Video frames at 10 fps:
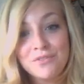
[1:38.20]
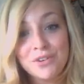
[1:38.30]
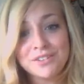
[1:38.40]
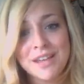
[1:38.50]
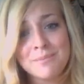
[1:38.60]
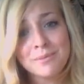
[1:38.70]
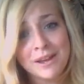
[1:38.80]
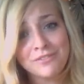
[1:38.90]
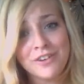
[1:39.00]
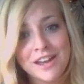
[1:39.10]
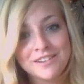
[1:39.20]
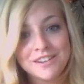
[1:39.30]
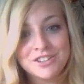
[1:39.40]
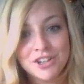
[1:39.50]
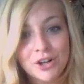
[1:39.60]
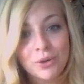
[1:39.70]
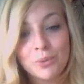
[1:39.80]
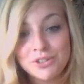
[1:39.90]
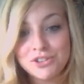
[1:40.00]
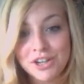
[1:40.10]
For example, my friend Jill
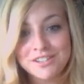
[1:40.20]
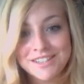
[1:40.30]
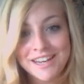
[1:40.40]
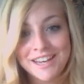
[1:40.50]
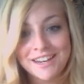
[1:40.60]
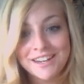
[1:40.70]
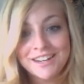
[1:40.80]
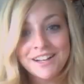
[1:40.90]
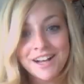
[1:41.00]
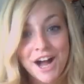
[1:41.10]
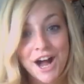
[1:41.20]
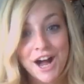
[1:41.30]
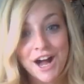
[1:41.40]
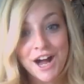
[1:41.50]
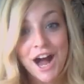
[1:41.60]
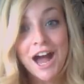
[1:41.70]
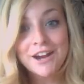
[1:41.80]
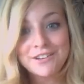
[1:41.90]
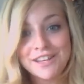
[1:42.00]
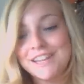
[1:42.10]
was just in
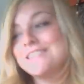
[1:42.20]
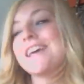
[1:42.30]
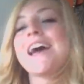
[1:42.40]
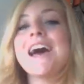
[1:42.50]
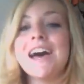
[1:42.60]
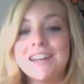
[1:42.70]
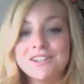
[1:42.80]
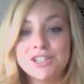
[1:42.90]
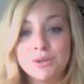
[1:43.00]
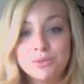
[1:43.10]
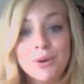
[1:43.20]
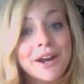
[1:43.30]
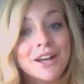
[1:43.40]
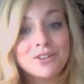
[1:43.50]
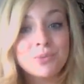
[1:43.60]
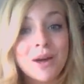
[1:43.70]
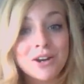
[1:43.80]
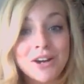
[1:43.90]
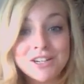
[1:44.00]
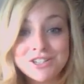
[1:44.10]
Ireland, and she was wearing a
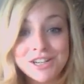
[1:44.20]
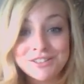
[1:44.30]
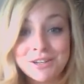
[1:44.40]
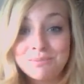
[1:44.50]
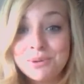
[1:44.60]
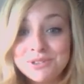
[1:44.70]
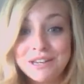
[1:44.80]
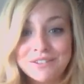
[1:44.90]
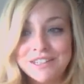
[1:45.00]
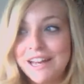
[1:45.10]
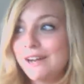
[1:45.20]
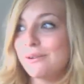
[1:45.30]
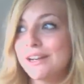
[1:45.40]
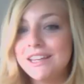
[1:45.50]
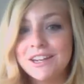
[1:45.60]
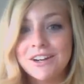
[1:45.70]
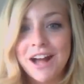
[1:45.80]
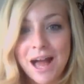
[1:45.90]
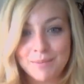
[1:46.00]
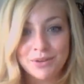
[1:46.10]
sweater and jeans and boots every day, where
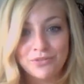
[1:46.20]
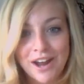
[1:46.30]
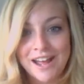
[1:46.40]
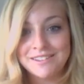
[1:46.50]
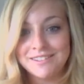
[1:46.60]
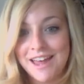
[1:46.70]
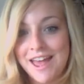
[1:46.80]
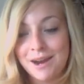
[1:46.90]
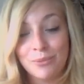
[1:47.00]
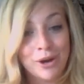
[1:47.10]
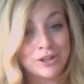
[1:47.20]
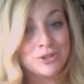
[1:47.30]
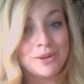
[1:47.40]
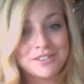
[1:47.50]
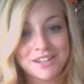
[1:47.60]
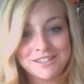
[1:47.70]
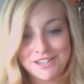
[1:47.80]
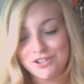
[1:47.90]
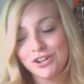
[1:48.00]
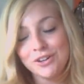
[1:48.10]
here I'm in France and I'm wearing shorts and a
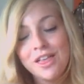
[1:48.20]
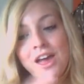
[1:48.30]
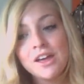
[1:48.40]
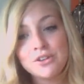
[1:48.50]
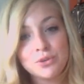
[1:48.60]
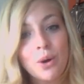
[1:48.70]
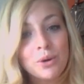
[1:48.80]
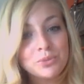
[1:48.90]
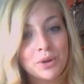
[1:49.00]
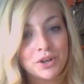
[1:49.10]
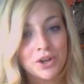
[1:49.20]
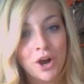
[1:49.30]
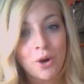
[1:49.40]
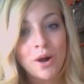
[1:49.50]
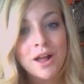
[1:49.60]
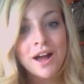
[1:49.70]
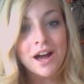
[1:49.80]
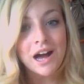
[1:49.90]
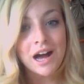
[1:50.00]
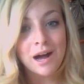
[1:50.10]
t-shirt. So you always want to know
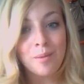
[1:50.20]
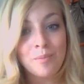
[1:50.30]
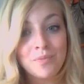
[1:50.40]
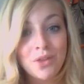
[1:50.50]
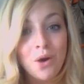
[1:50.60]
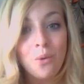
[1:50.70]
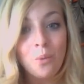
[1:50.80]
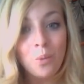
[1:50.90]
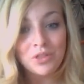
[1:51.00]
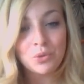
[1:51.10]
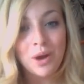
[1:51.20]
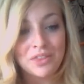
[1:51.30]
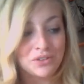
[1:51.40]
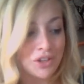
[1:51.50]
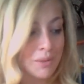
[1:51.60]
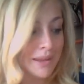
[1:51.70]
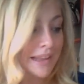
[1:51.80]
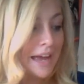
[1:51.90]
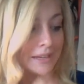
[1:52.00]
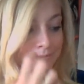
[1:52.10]
what the weather's going to be
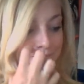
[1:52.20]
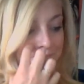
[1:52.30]
like.